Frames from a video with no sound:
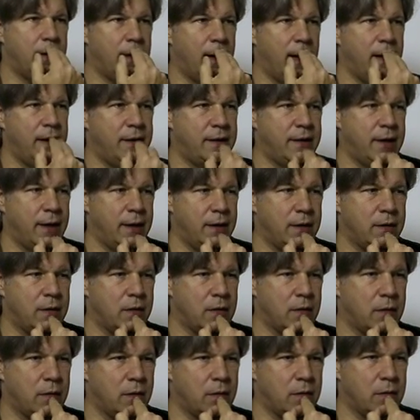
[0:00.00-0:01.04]
and
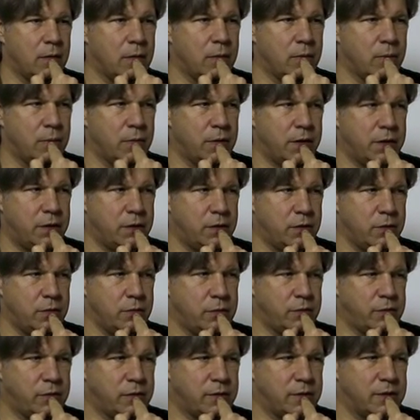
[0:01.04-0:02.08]
then
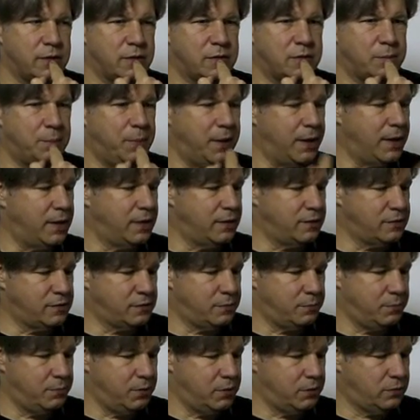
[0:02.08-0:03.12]
reduce the space
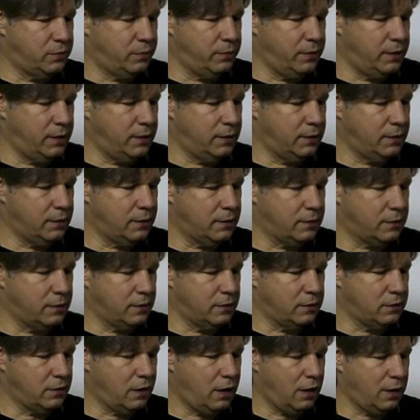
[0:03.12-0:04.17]
between the
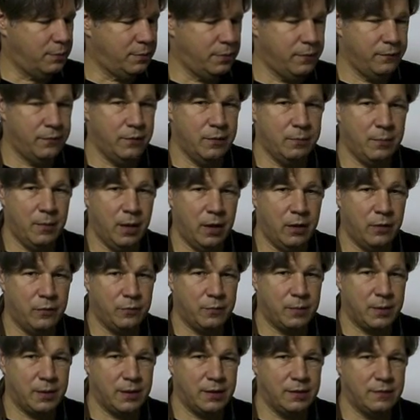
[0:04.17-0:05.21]
top of the
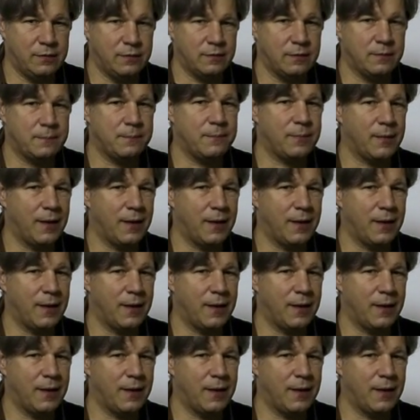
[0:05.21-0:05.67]
mouthpiece